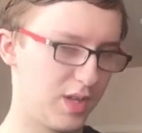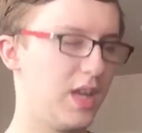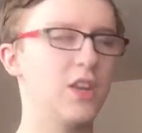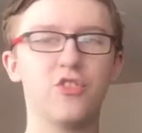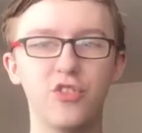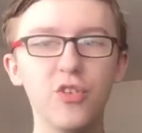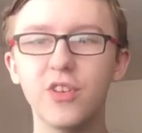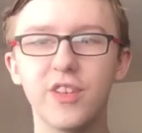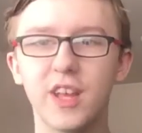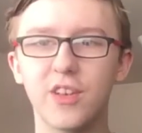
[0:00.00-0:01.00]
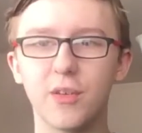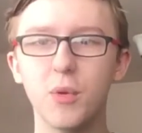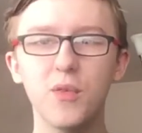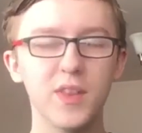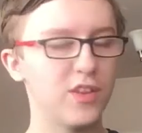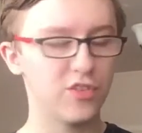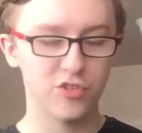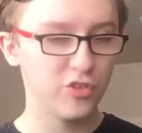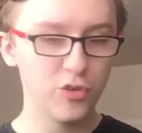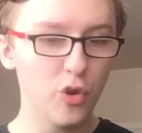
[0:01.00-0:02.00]
It shouldn't. It's a movie that just
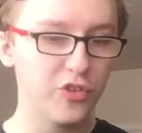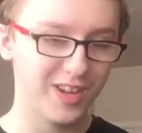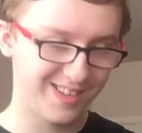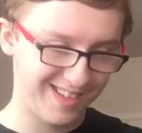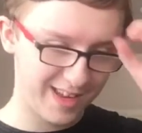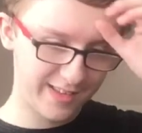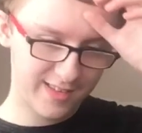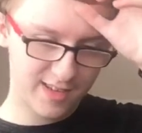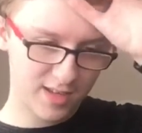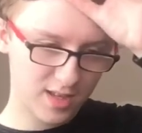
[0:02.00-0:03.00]
should not exist.